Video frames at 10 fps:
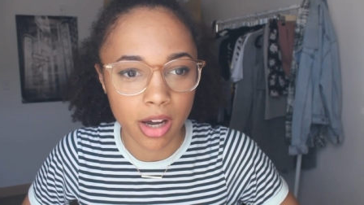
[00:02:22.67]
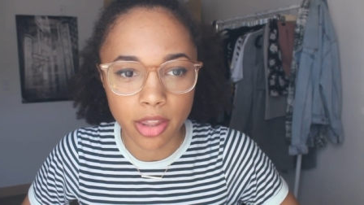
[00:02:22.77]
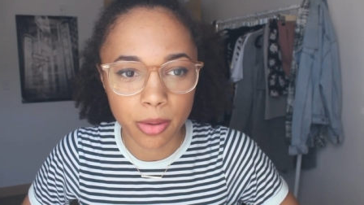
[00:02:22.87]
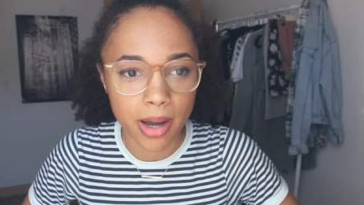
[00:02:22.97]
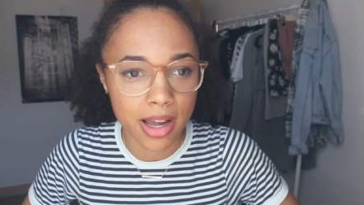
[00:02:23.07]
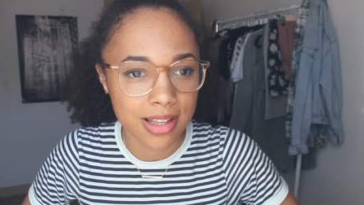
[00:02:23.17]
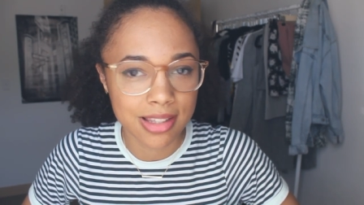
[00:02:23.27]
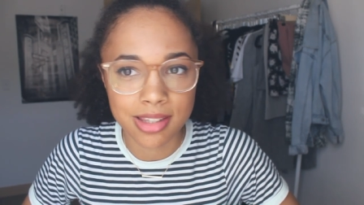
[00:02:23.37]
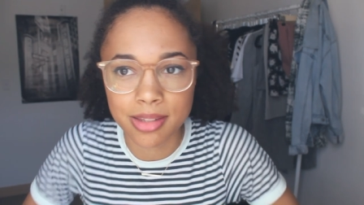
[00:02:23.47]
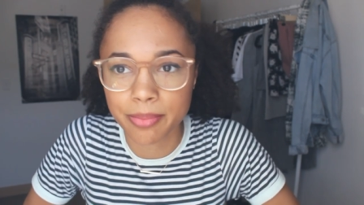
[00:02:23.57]

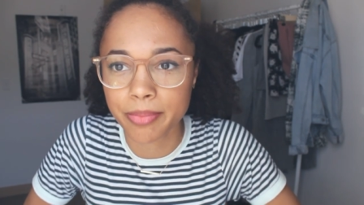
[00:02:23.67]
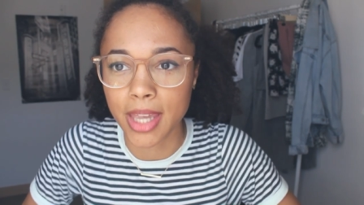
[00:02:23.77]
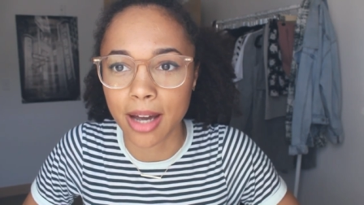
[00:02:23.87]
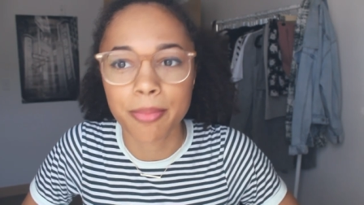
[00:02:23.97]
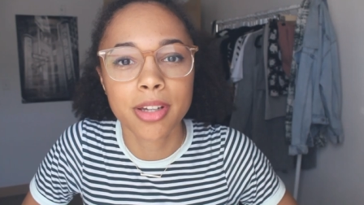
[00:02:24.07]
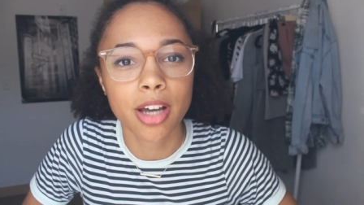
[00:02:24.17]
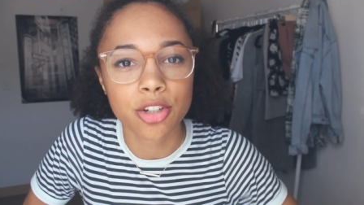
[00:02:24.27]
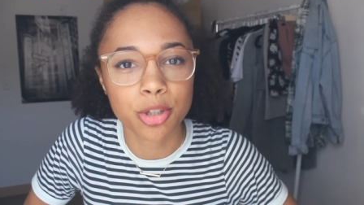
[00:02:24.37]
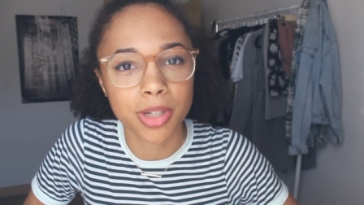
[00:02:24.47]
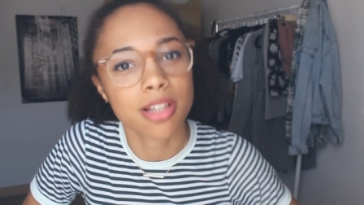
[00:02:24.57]
Otherwise, yeah, not
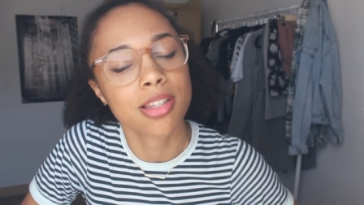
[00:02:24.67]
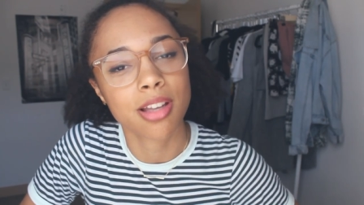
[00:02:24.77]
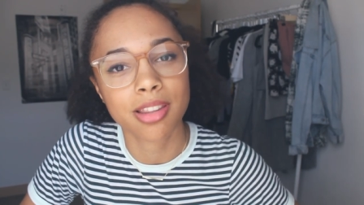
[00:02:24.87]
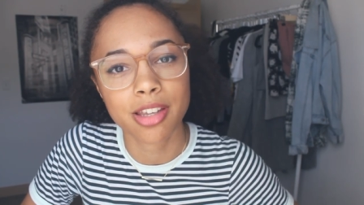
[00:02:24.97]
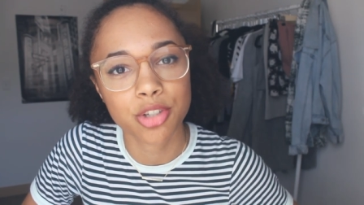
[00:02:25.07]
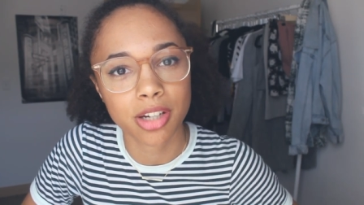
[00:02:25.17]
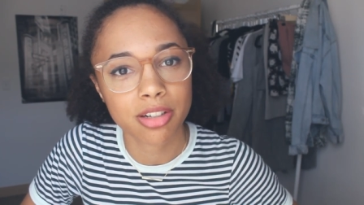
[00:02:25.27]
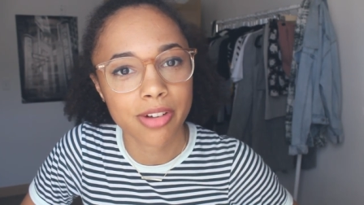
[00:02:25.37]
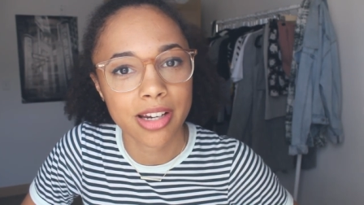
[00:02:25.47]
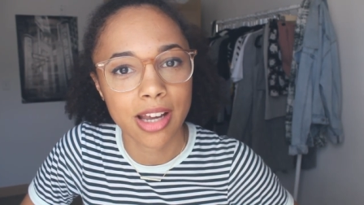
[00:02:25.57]
sure what else is on the agenda
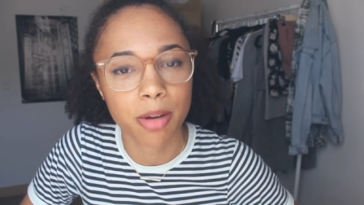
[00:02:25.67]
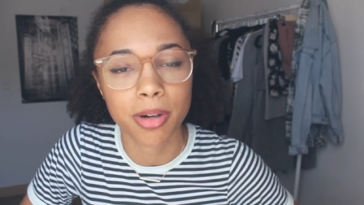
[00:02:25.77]
right now,